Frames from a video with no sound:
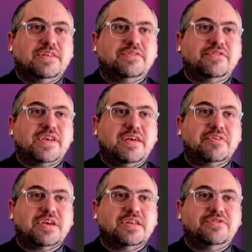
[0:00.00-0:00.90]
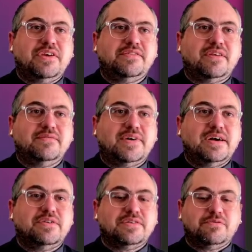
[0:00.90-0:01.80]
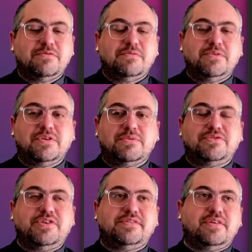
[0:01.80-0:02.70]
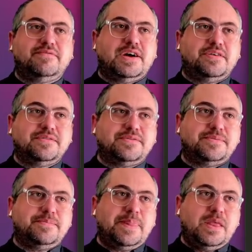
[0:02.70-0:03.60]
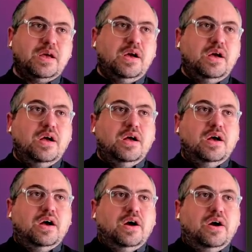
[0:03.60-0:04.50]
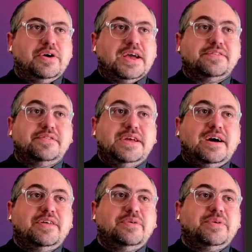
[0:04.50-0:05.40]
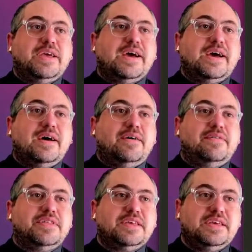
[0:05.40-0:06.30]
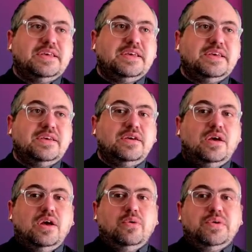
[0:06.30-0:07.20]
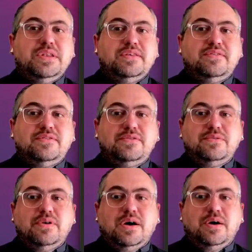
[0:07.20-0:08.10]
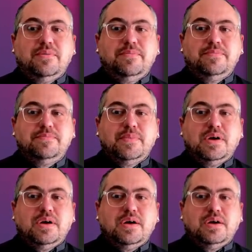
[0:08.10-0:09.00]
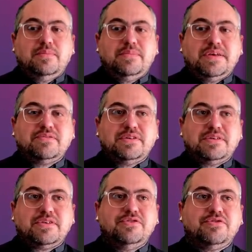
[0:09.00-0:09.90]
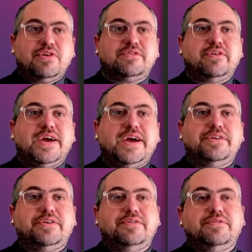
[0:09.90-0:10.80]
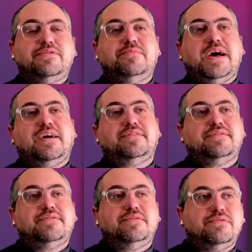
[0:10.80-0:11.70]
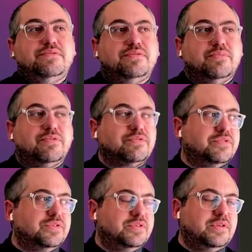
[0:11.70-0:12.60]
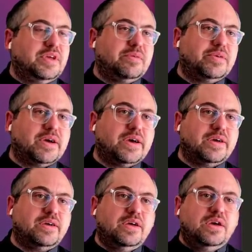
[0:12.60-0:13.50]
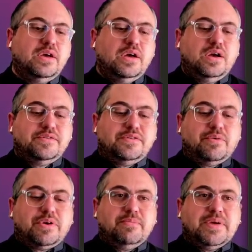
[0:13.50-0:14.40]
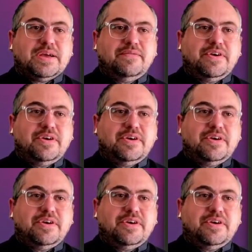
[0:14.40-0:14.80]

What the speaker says: sense just having it in a JSON file because we're familiar with JSON files. Okay, so now that we have the key, we need to basically construct our header to pass to the Brooklyn API. So we're going to make a